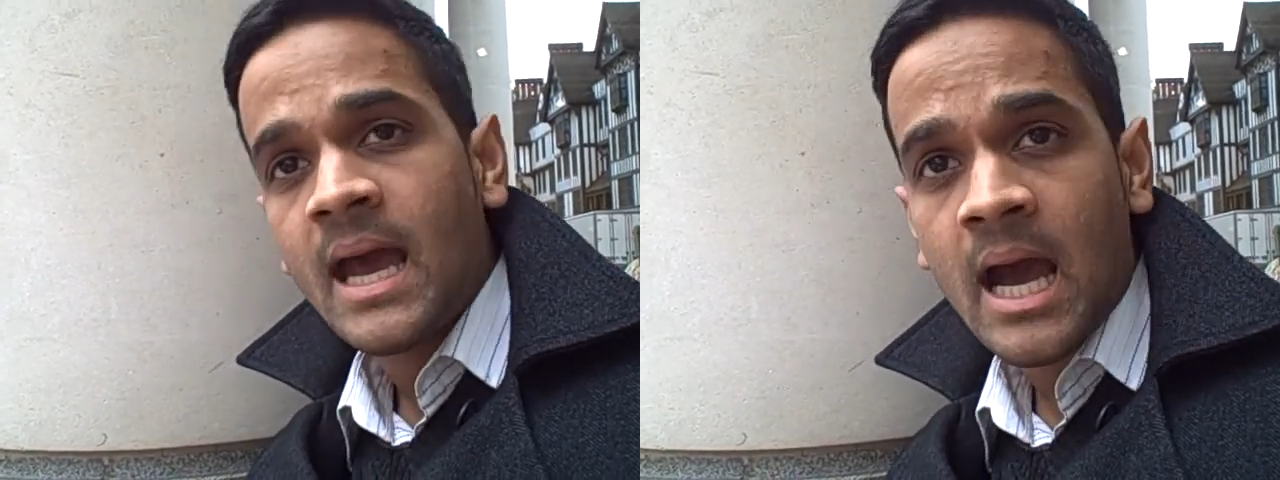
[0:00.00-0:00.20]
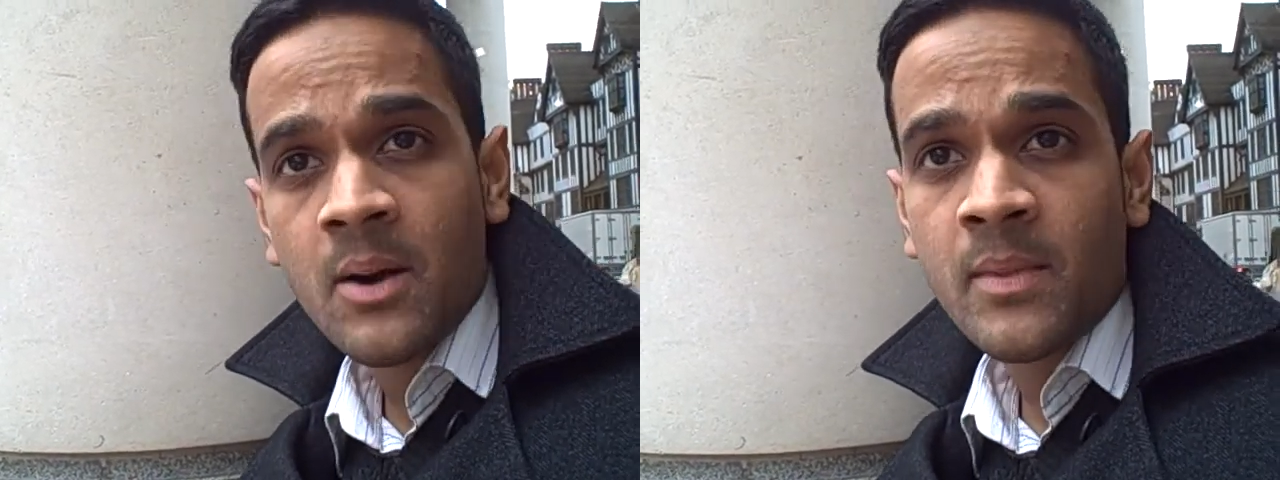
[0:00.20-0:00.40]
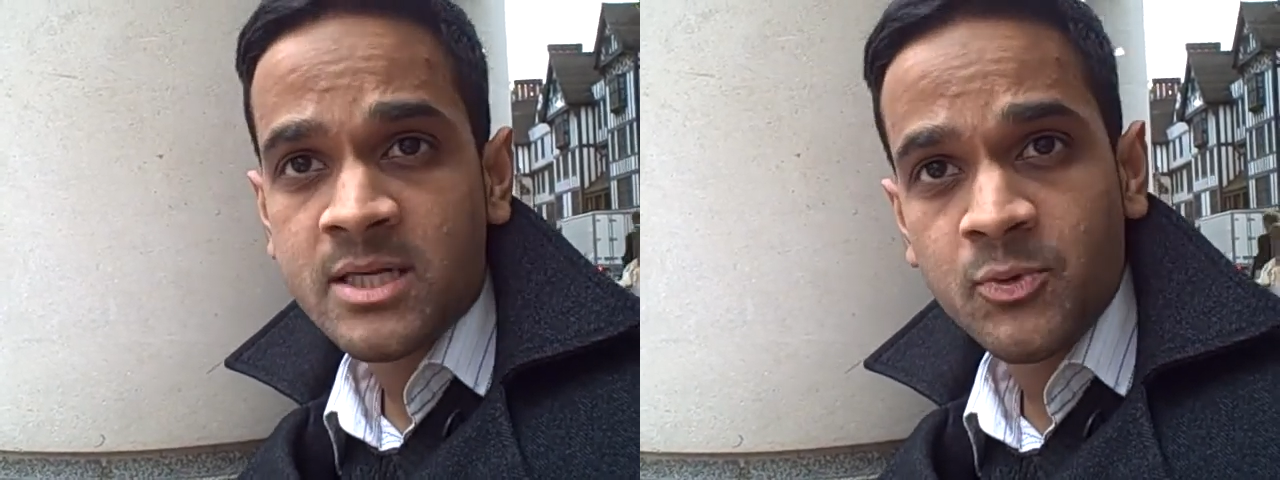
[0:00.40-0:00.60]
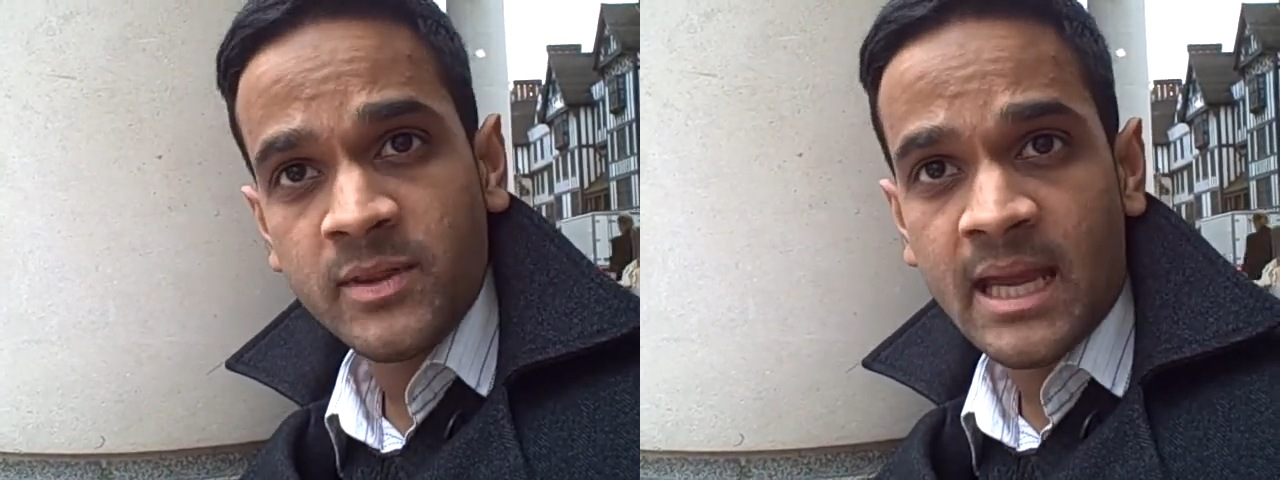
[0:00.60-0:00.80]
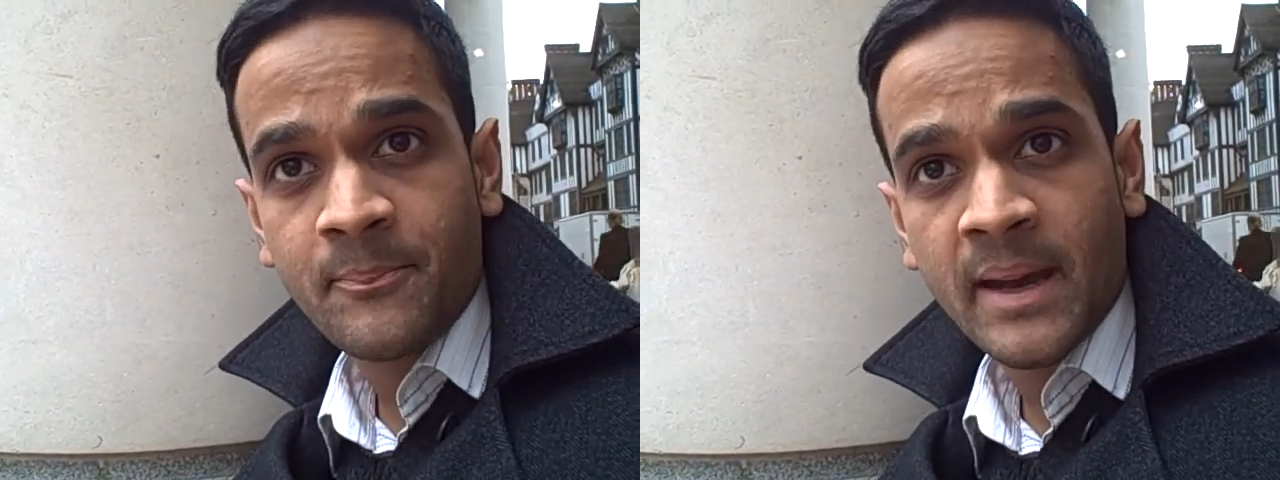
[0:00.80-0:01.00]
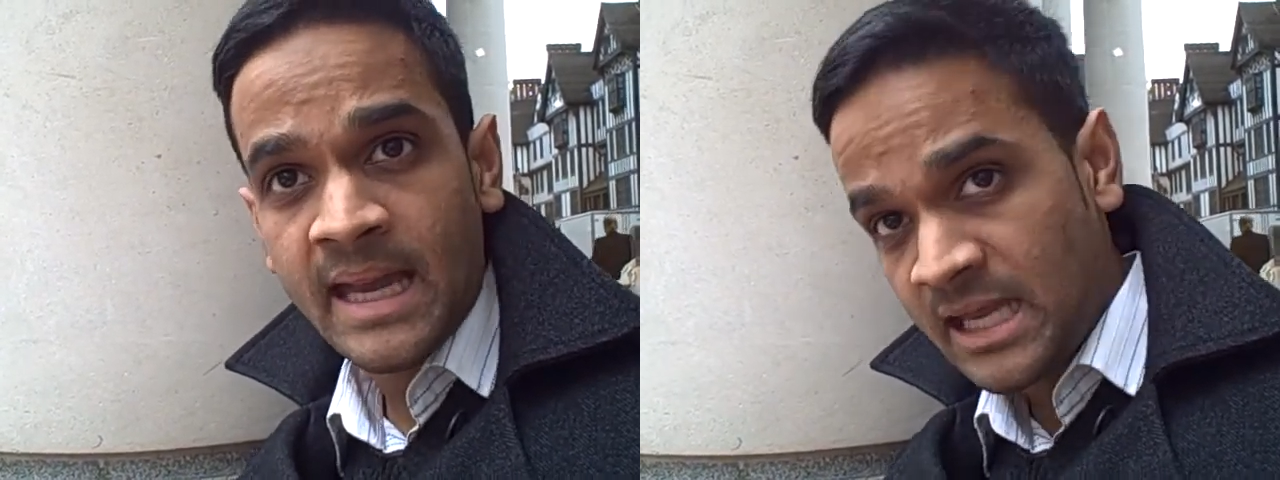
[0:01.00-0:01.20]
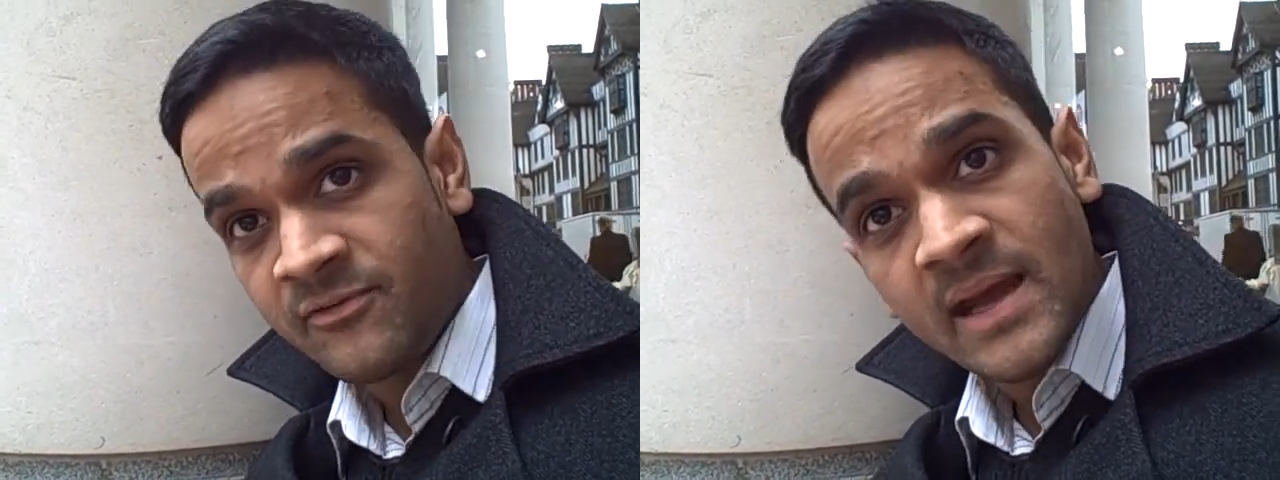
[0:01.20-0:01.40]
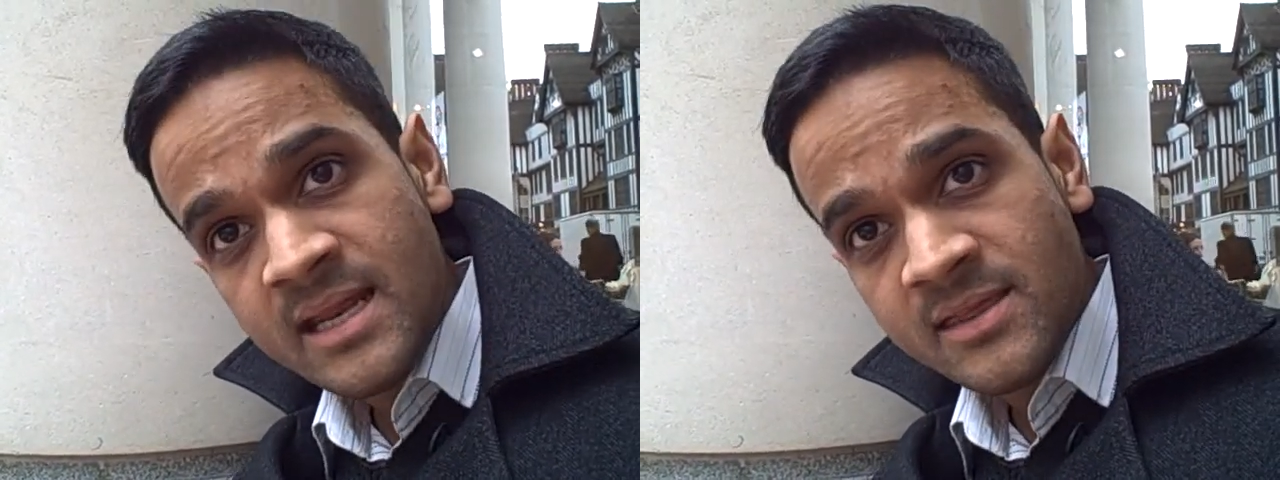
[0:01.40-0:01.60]
How much would they pay,
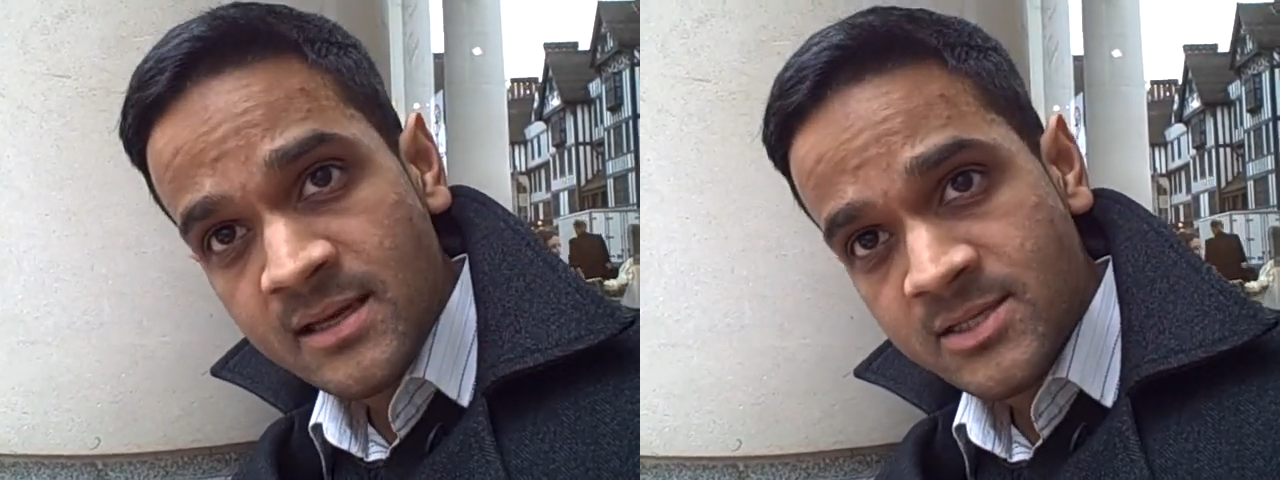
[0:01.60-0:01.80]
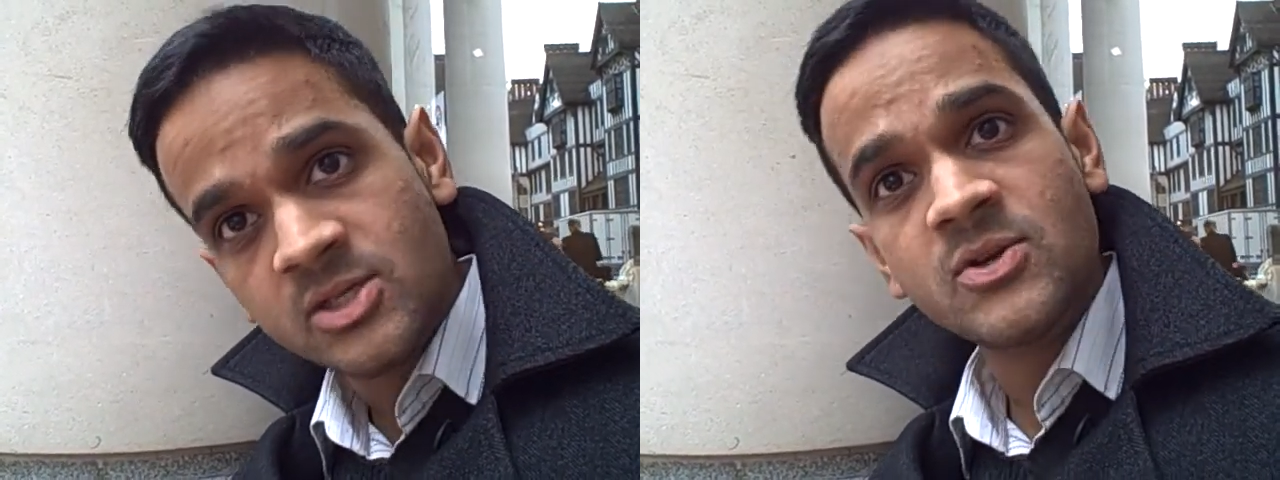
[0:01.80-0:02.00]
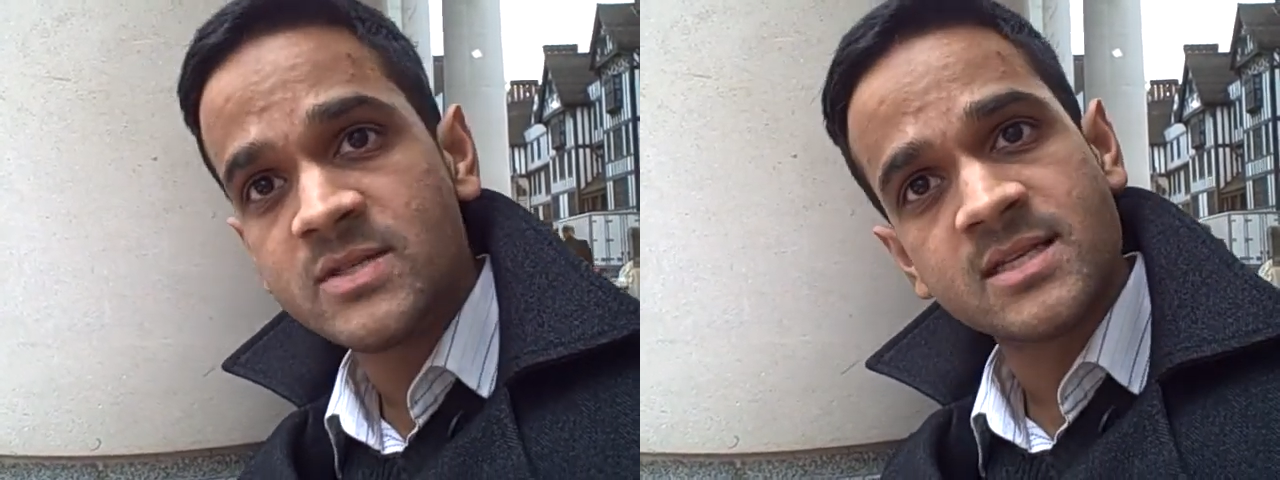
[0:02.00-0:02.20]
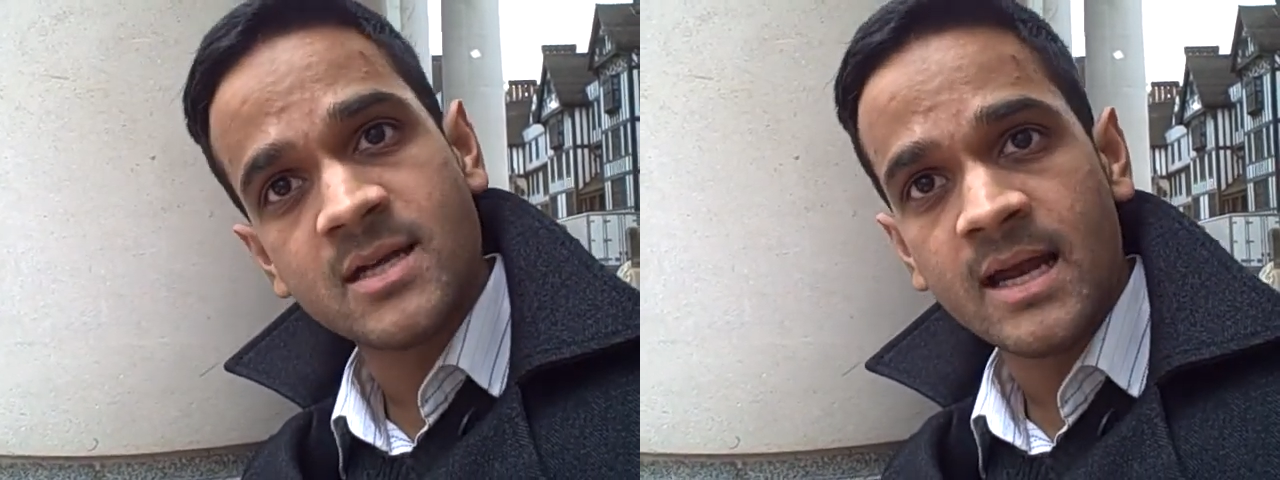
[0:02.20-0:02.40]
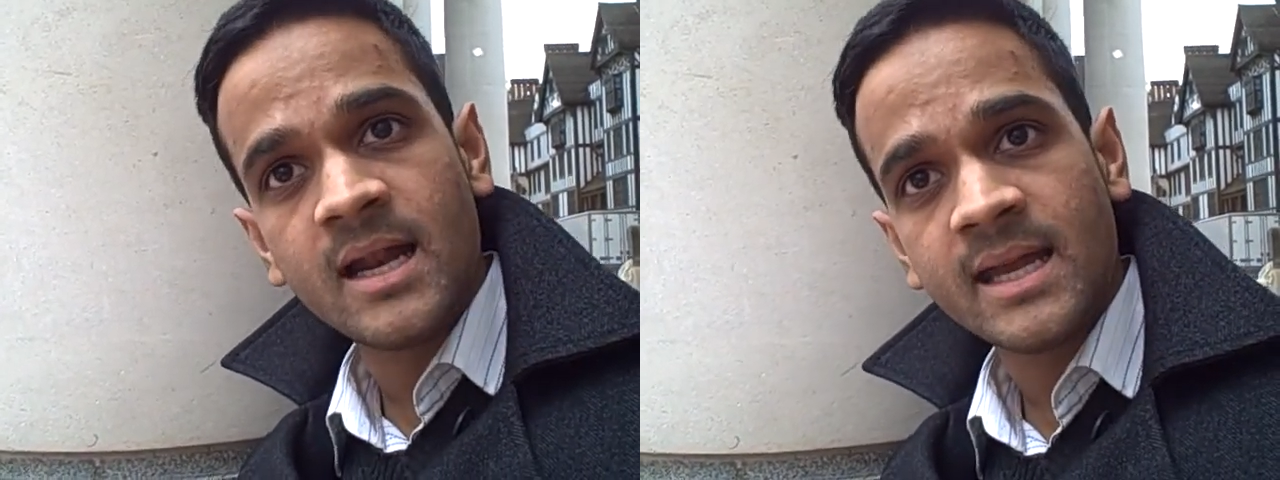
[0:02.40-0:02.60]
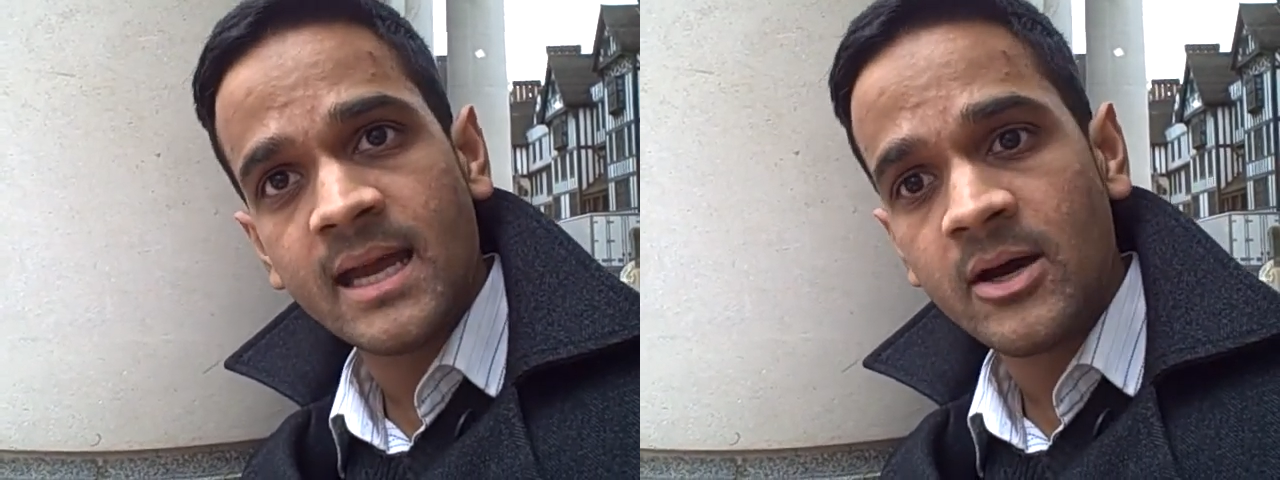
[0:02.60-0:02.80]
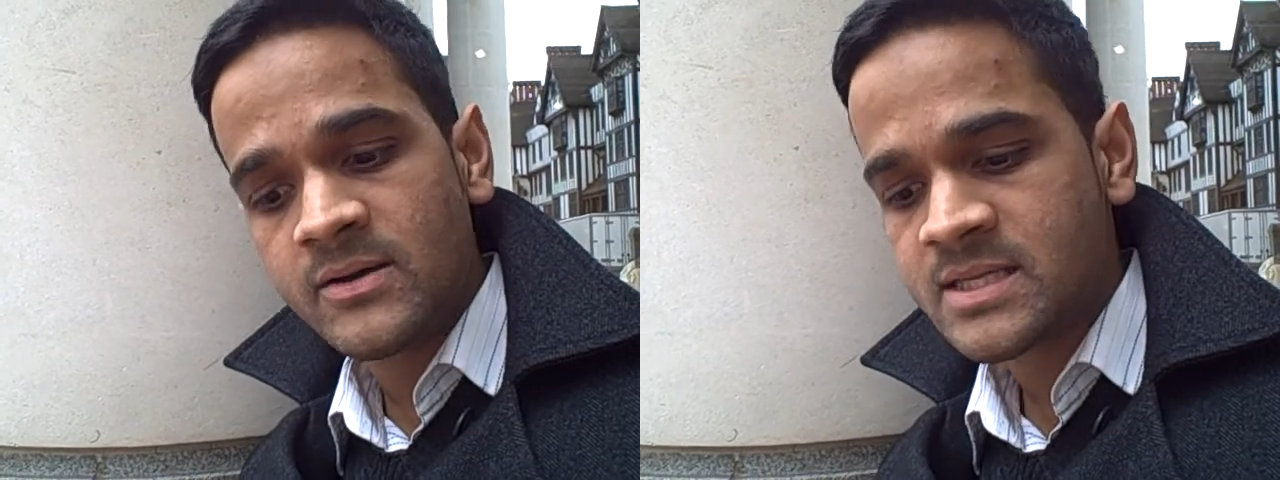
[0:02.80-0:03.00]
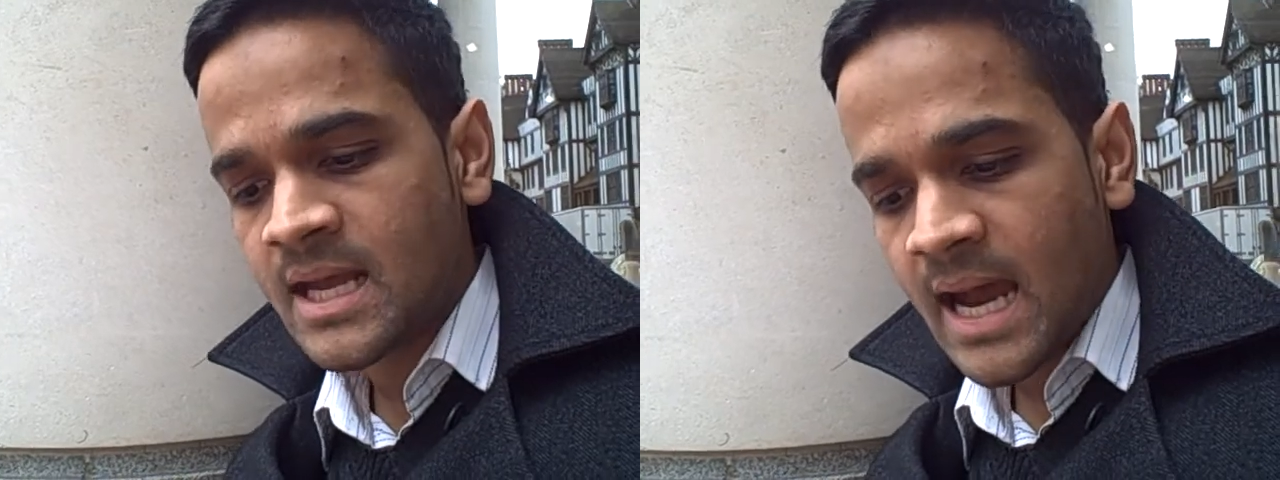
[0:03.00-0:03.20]
if anything, to use a site like
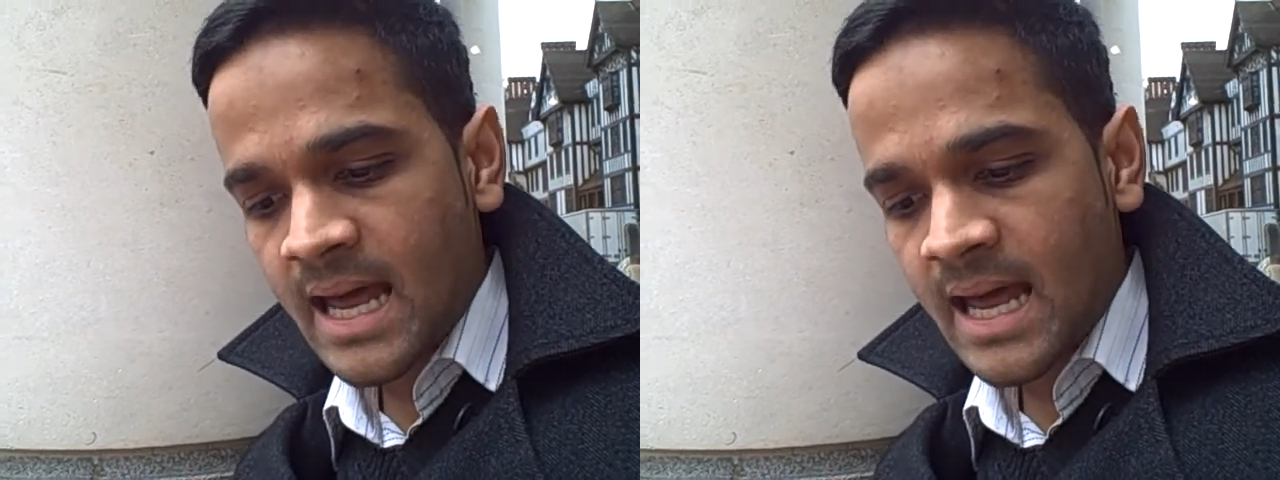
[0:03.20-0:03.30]
ours? Okay.